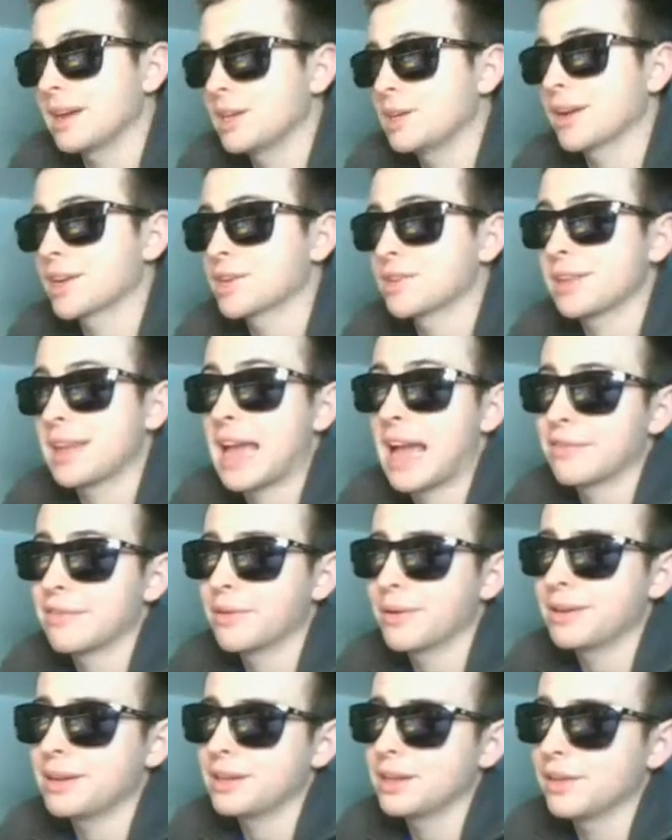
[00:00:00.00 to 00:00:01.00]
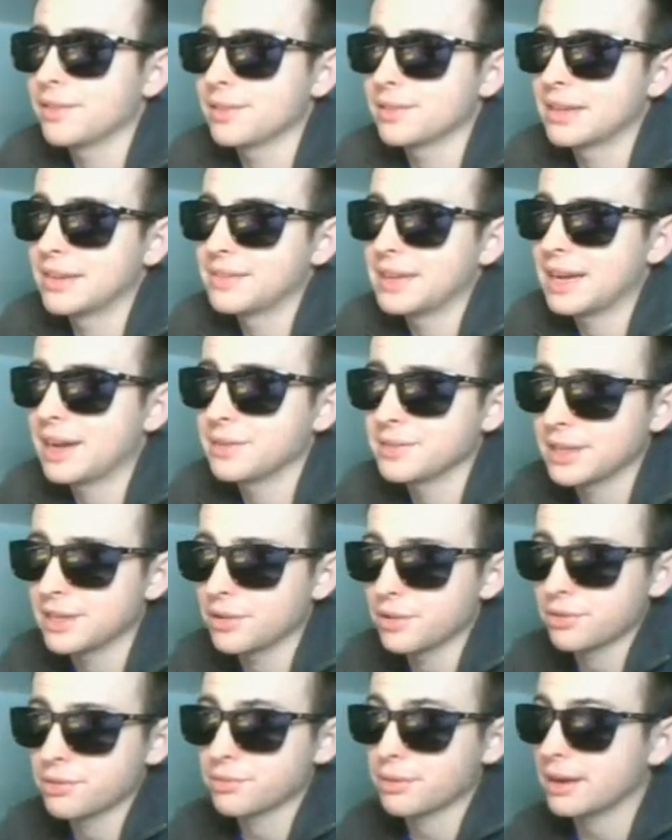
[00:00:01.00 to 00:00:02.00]
you actually have a way to kill the Lava Hound, and
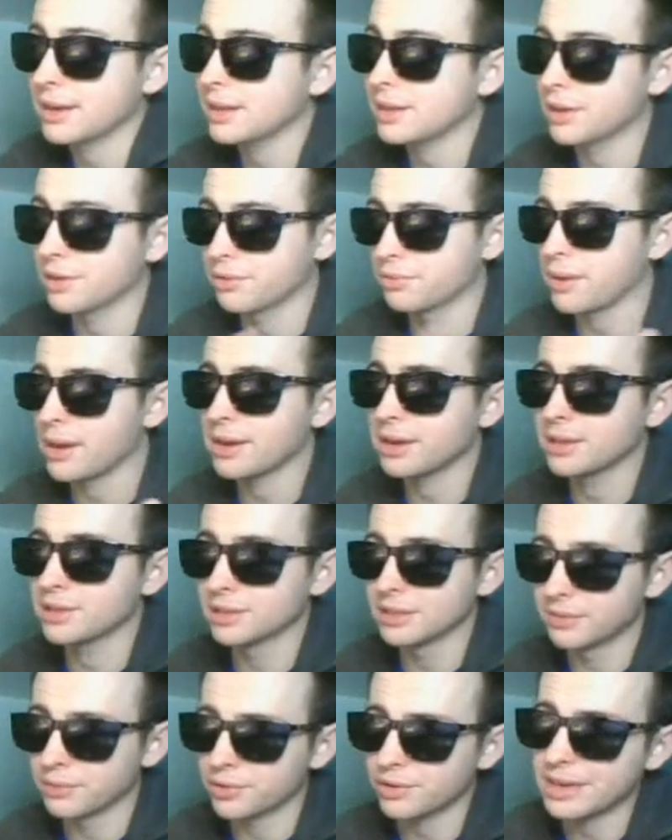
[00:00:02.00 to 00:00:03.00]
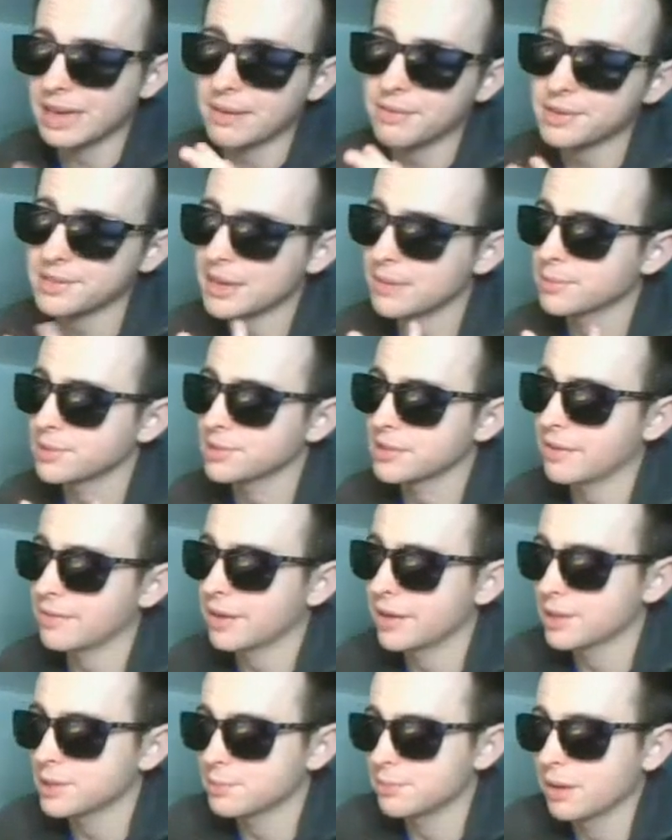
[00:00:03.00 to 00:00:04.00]
you're threatening delivery every time those
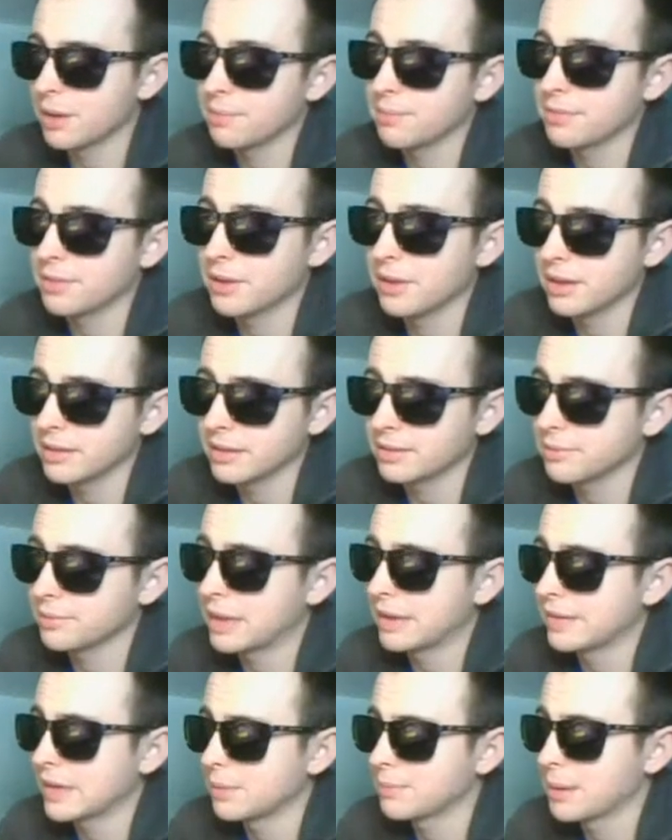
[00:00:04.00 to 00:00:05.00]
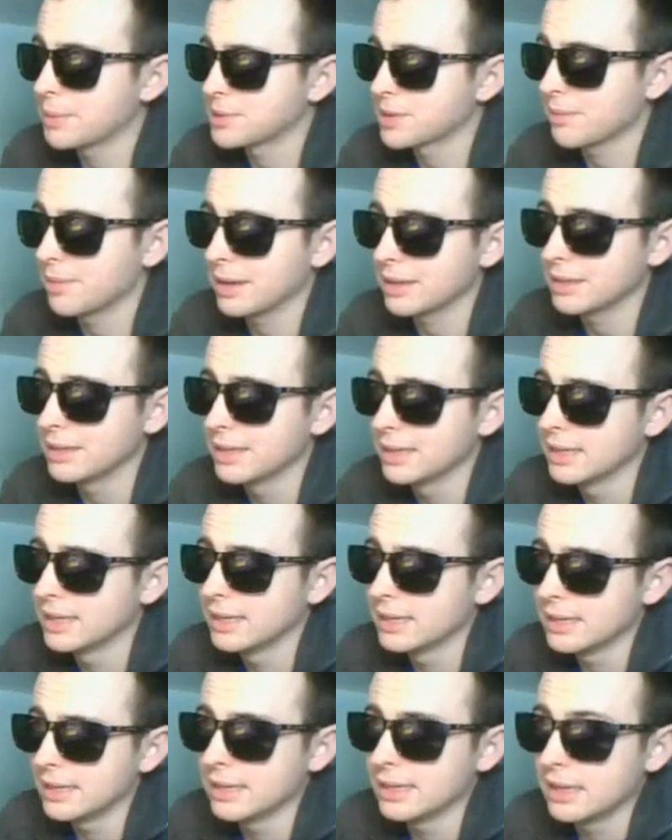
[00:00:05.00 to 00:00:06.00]
Lava Hound pups come out.
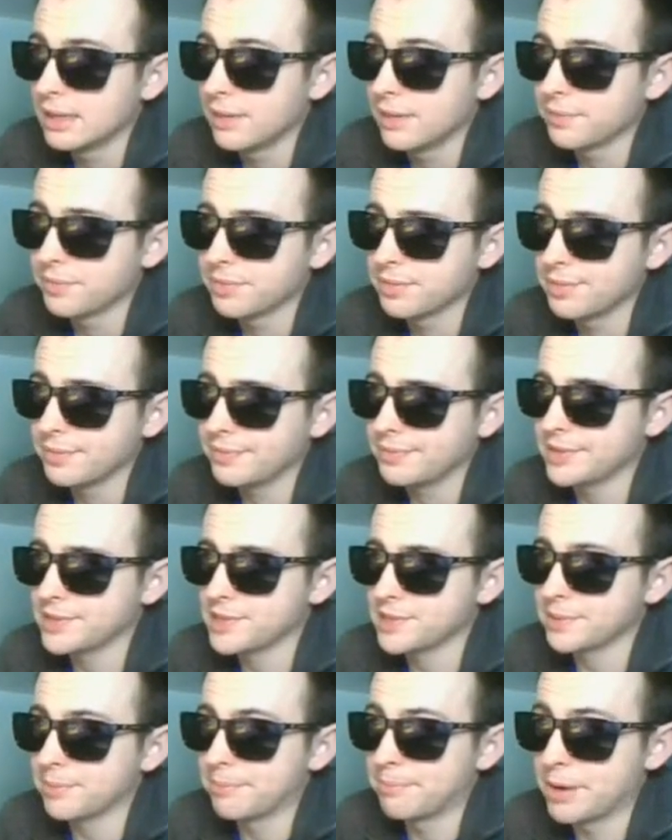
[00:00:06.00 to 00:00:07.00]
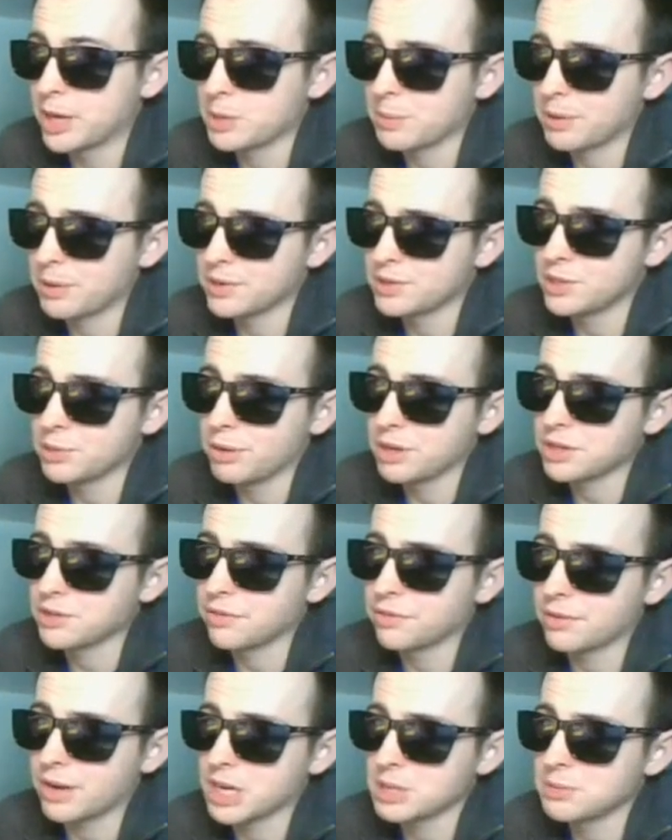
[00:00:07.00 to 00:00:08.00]
This is a much better situation
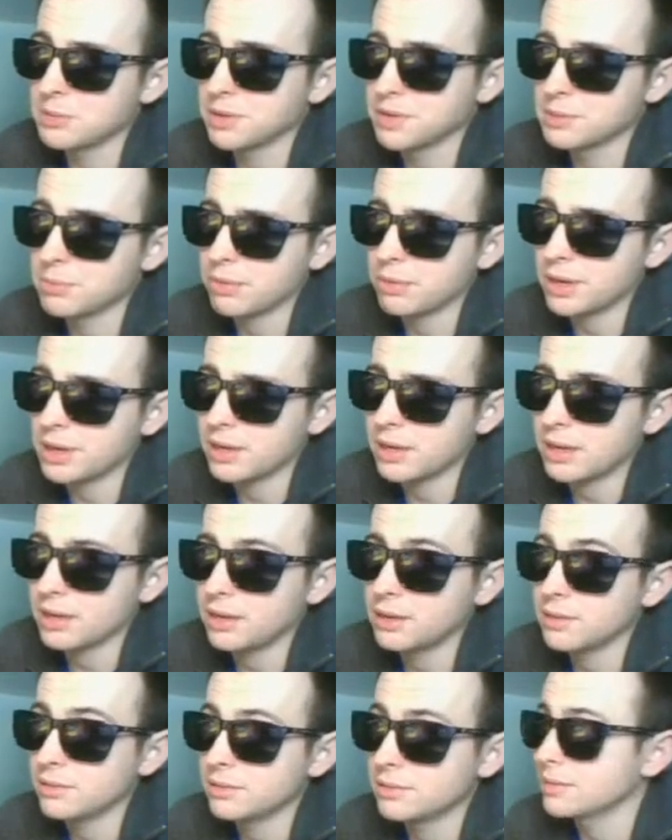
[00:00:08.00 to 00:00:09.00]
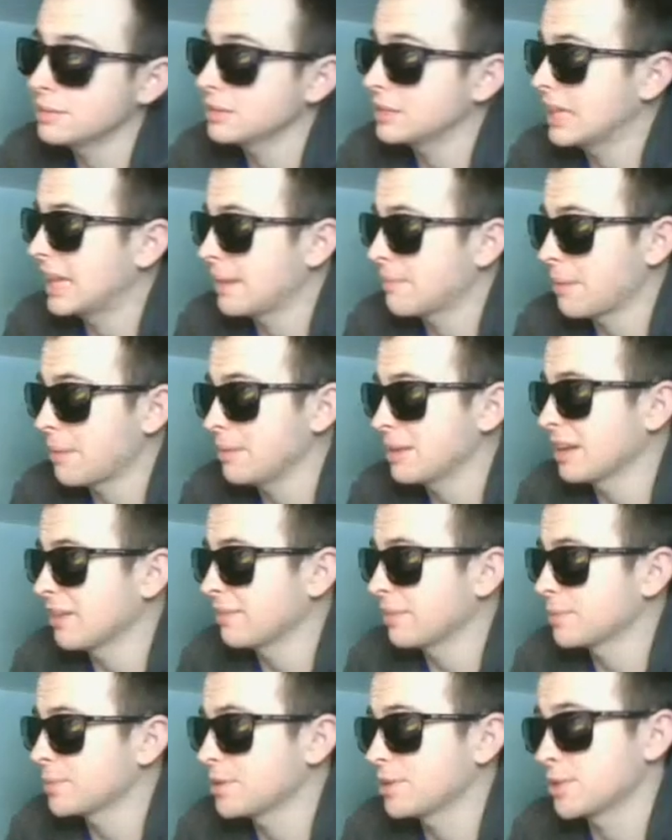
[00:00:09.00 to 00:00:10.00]
for Droxpiel at this point, and it might be enough
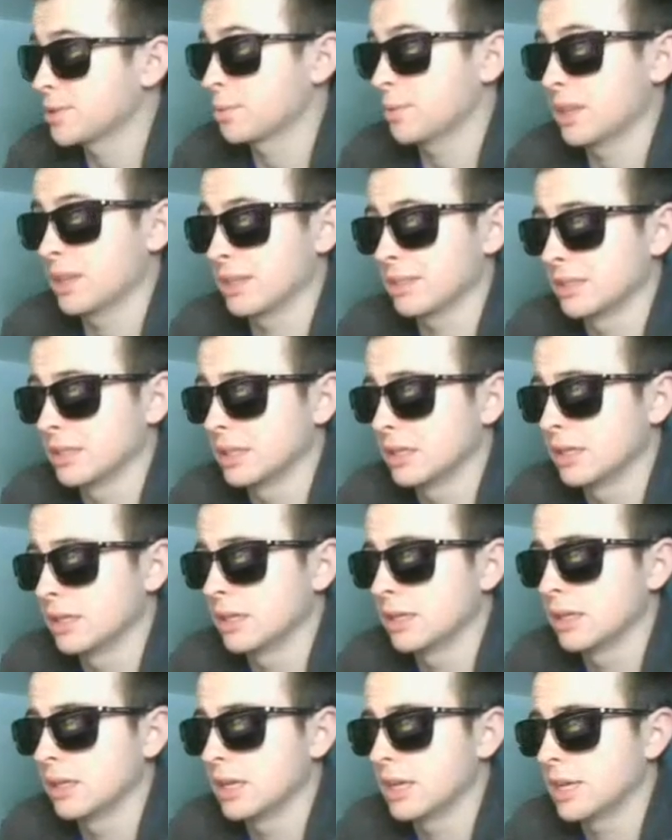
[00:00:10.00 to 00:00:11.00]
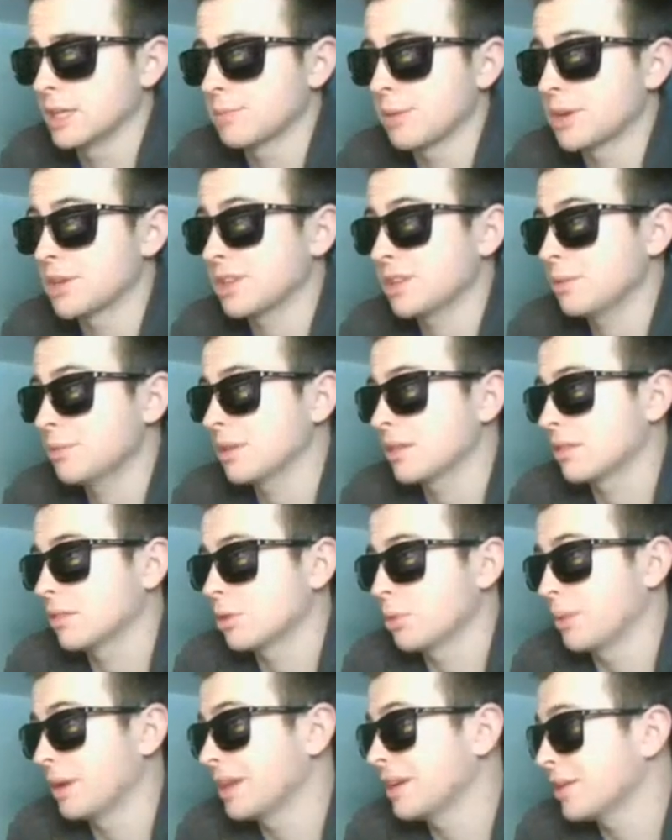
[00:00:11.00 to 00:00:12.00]
for him to just win. Especially with the
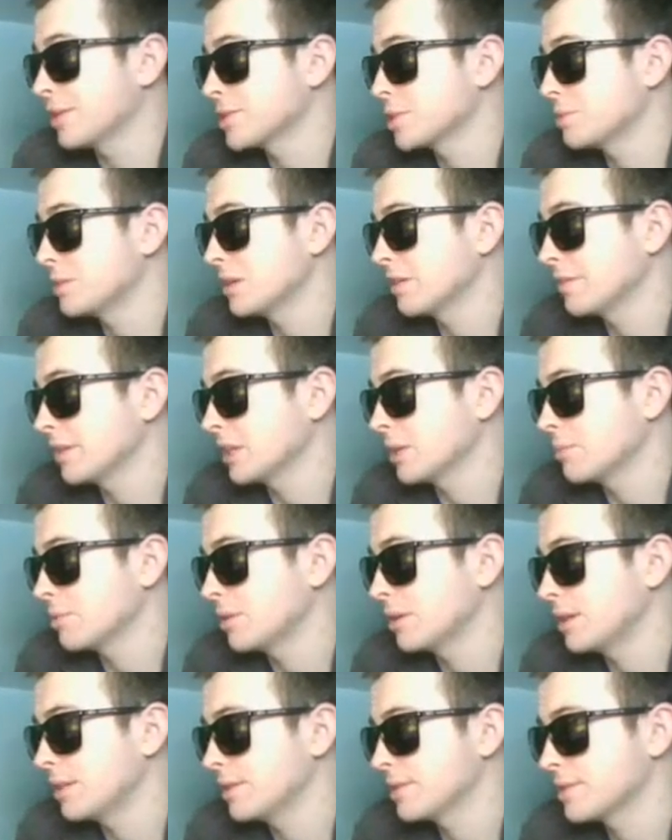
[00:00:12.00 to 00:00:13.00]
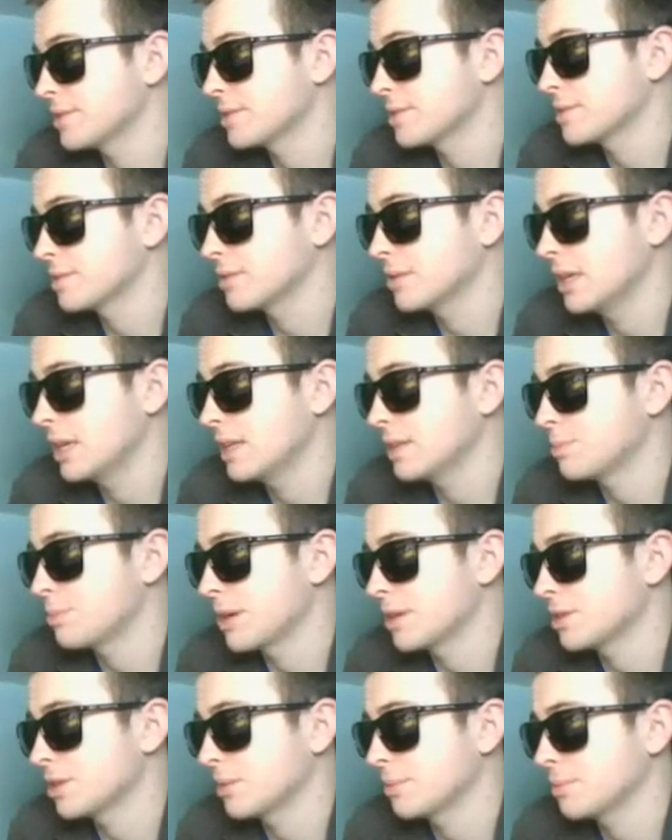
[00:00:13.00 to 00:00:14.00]
Queen also being available in this
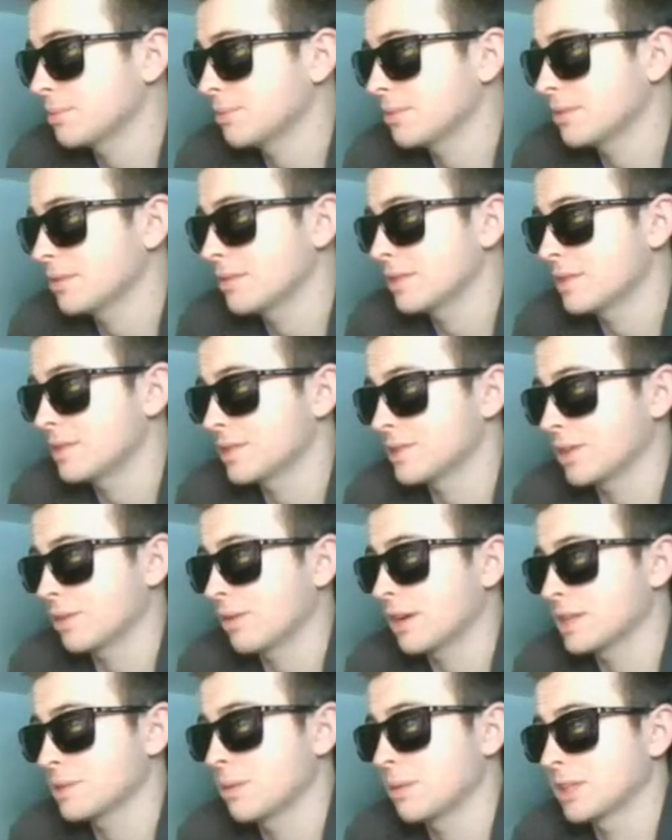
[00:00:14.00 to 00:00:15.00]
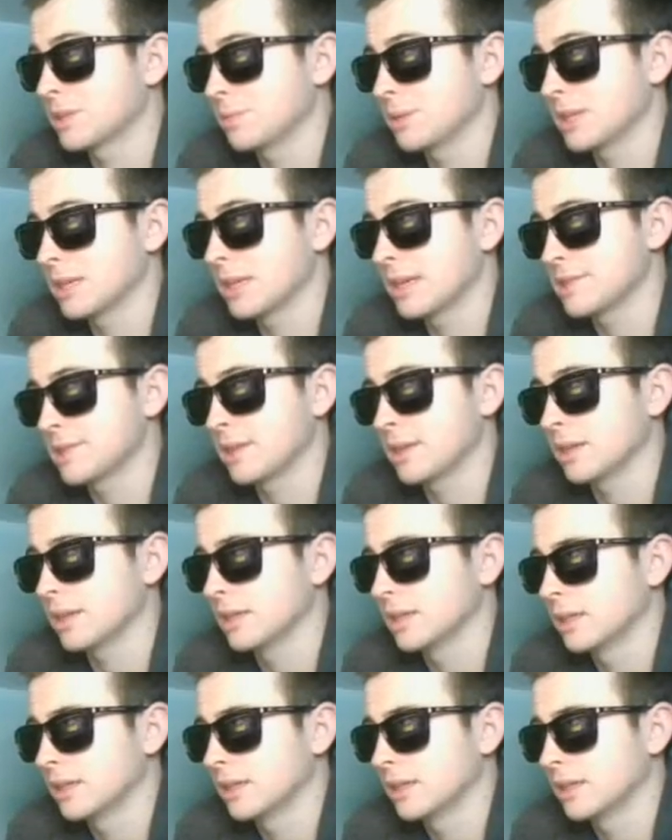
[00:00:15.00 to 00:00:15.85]
matchup, this is a great spot to be in, I'd say.